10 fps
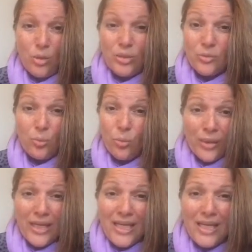
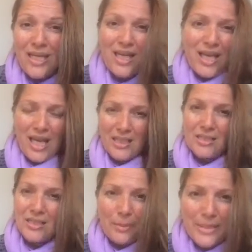weak and
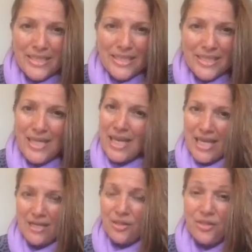limited
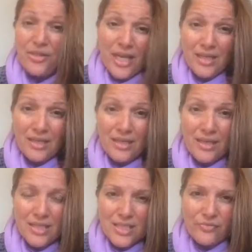and thin
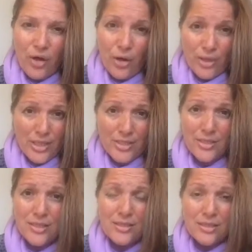as far
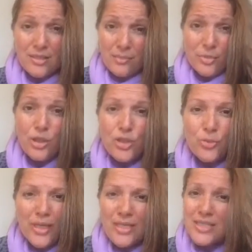as
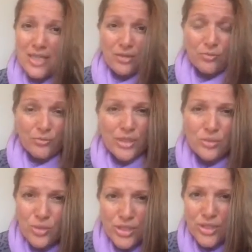nutrients and
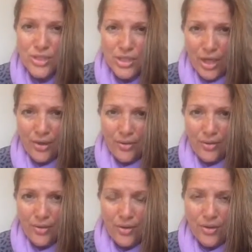resources go,
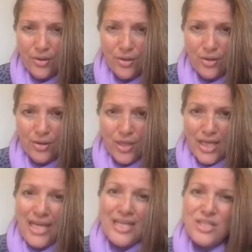
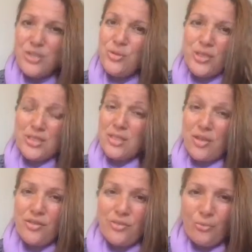into this
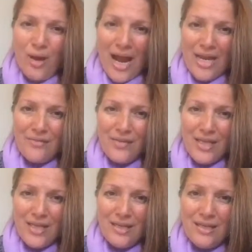
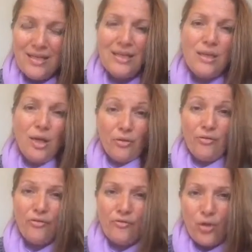thriving,
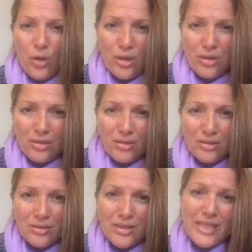full
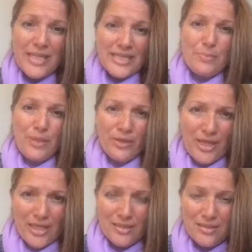
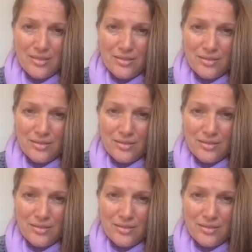experience.